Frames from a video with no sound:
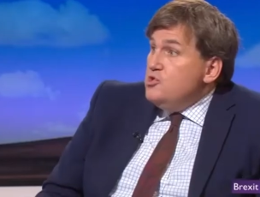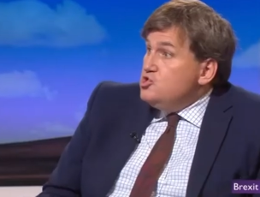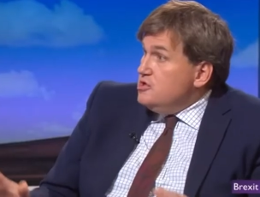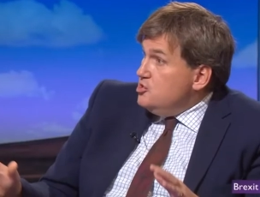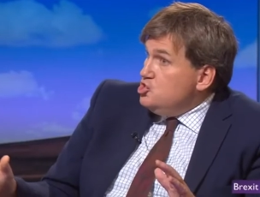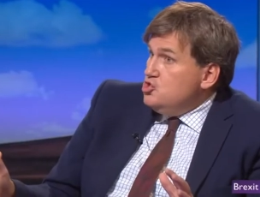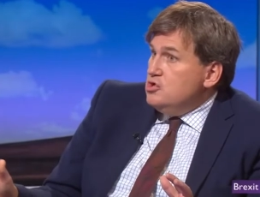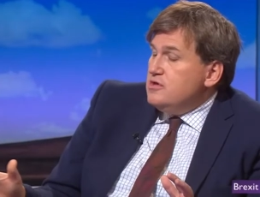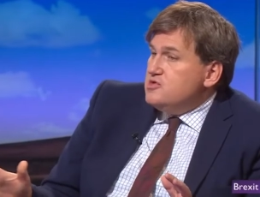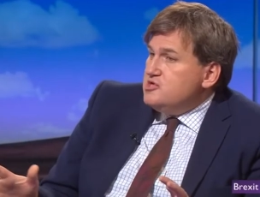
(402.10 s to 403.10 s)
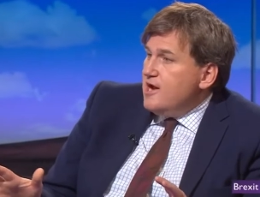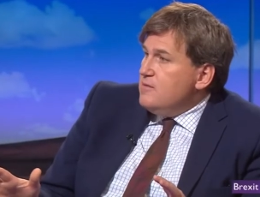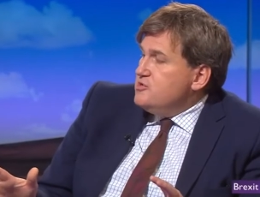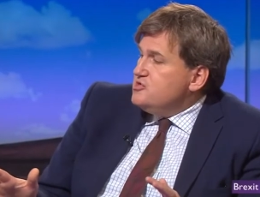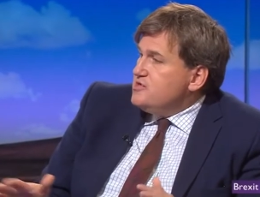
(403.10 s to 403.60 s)
we should ensure that the
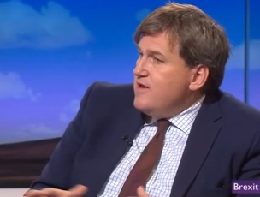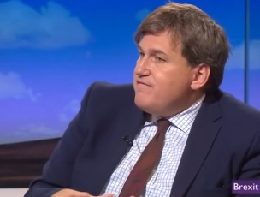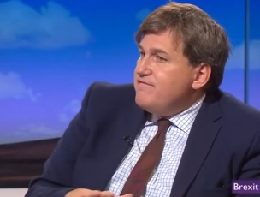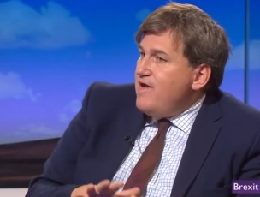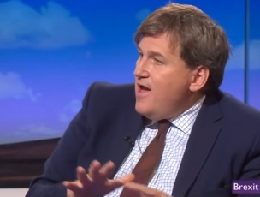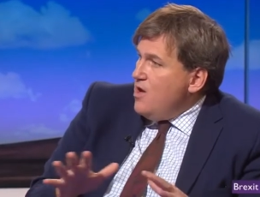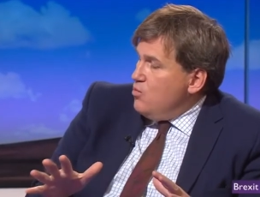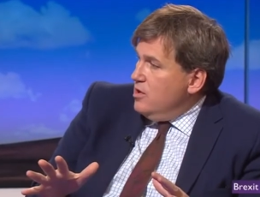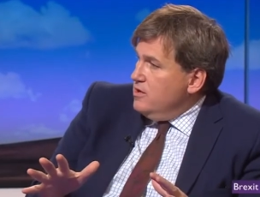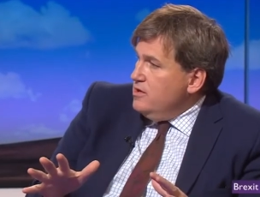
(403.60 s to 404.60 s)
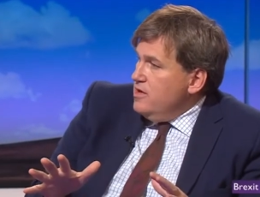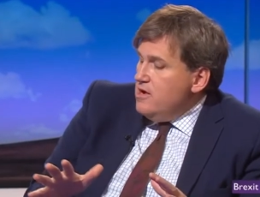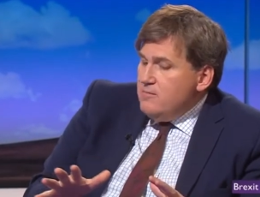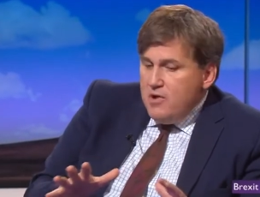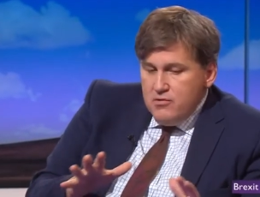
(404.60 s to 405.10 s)
settlement is a fair one,
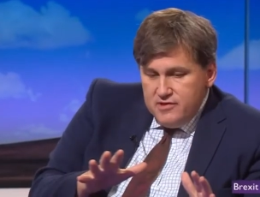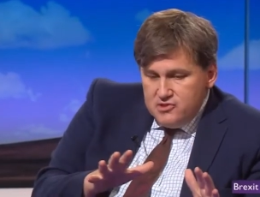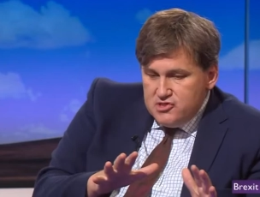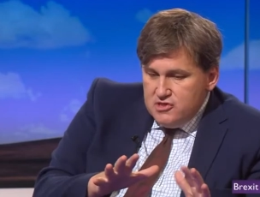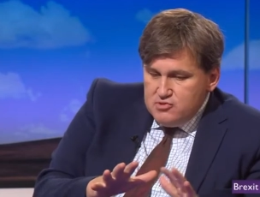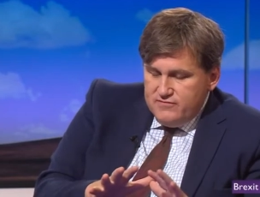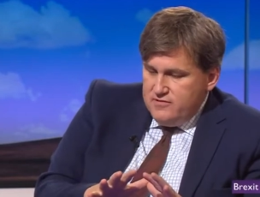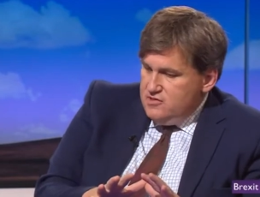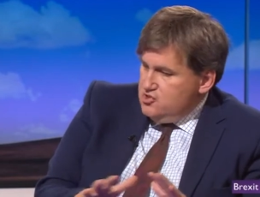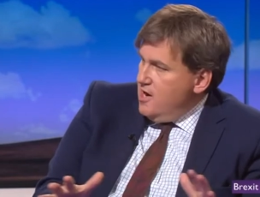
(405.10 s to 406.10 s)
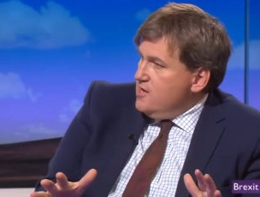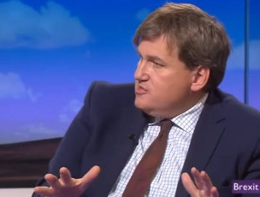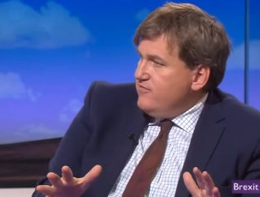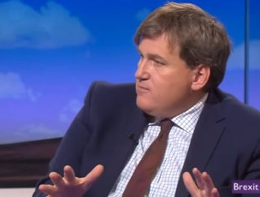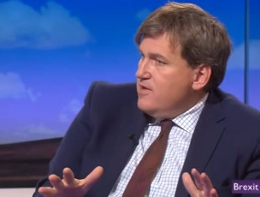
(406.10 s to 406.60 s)
both in terms of the
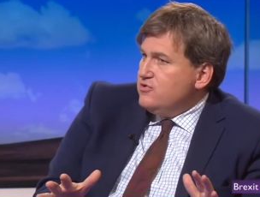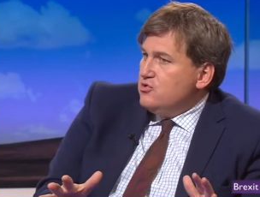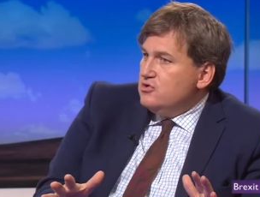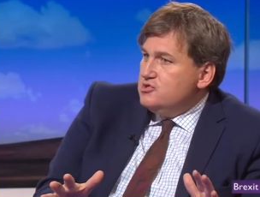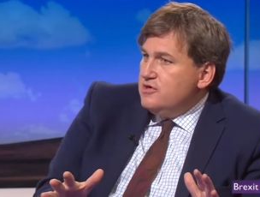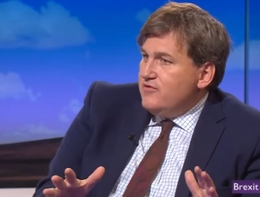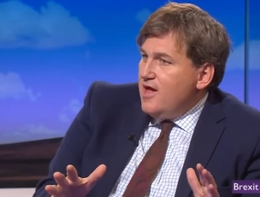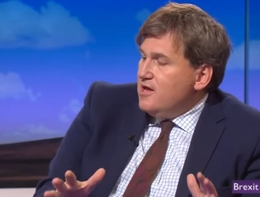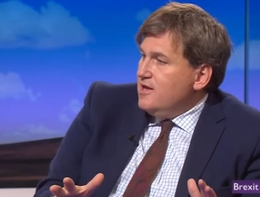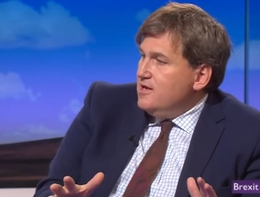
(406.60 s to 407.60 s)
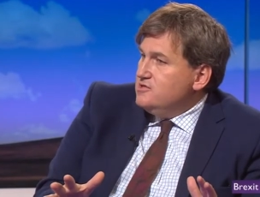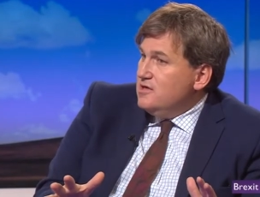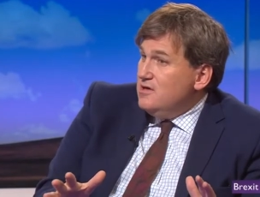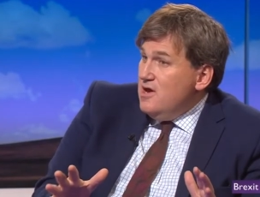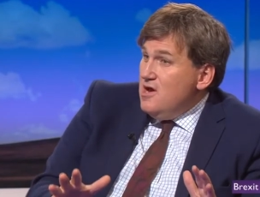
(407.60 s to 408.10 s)
scientific methodology of calculating
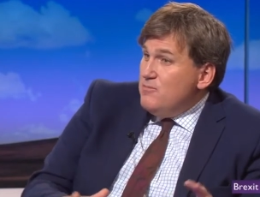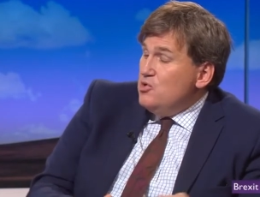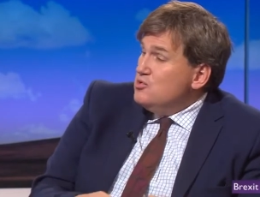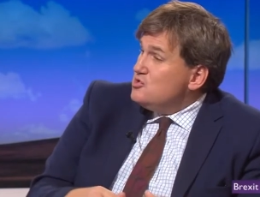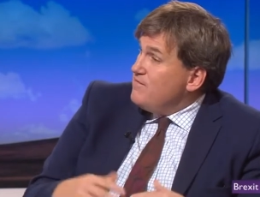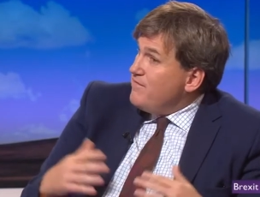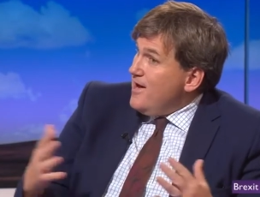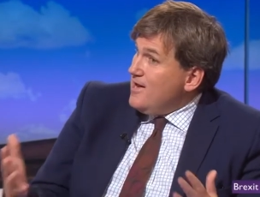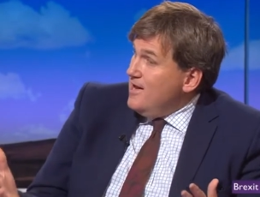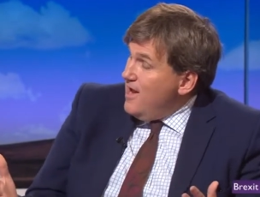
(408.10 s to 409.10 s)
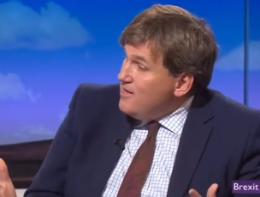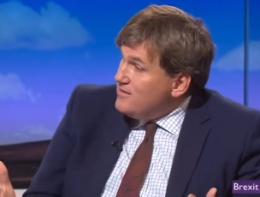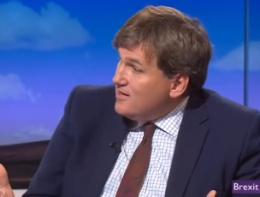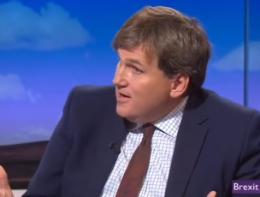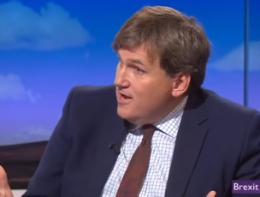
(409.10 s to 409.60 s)
it, but also, frankly,
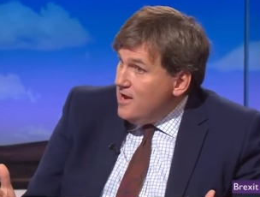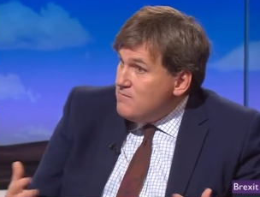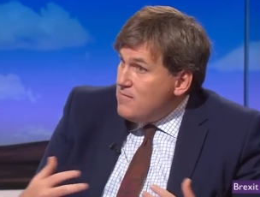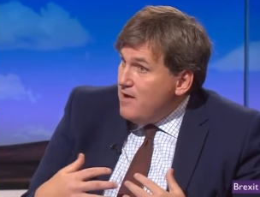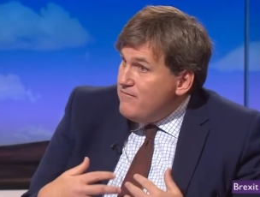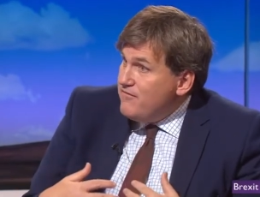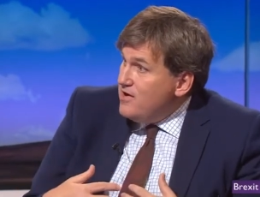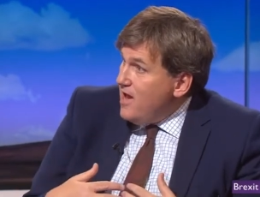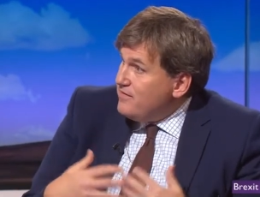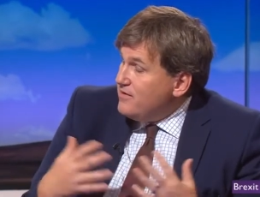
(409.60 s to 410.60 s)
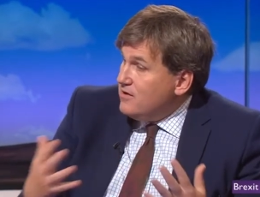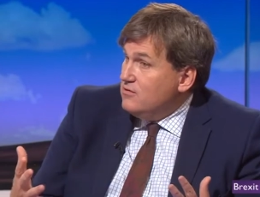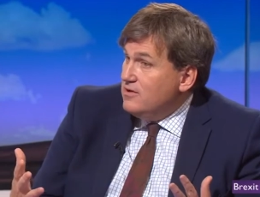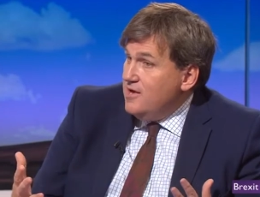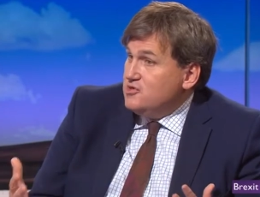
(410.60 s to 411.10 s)
ethically. I'm for an
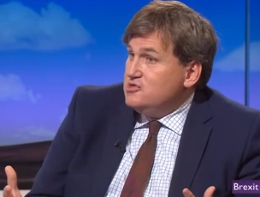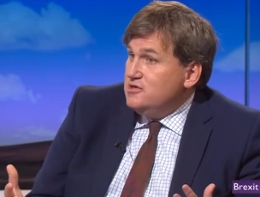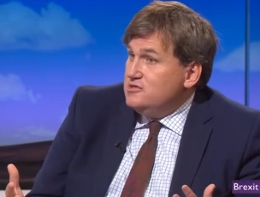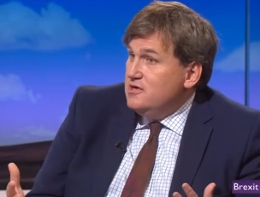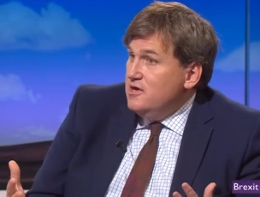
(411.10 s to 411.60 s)
ethical exit,